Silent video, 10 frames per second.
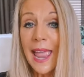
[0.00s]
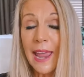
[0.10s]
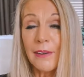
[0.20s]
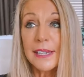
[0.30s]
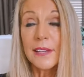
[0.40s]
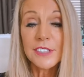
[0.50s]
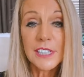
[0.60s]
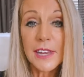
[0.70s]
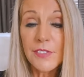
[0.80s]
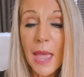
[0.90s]
Harry loves
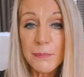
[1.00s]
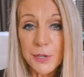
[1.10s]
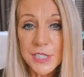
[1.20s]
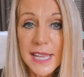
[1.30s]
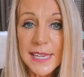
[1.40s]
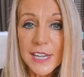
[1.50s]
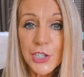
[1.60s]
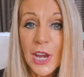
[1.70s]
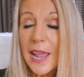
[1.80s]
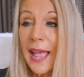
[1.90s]
to give that
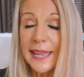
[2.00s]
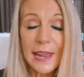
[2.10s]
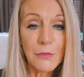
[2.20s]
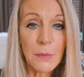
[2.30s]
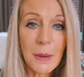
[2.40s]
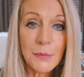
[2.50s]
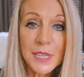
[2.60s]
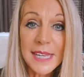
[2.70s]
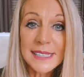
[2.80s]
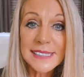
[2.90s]
percentage. I can't remember
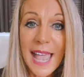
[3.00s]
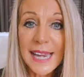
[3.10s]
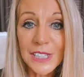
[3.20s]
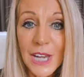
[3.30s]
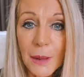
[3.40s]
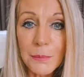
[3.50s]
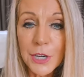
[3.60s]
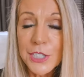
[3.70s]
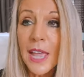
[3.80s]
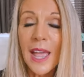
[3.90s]
the exact
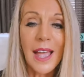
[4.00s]
numbers.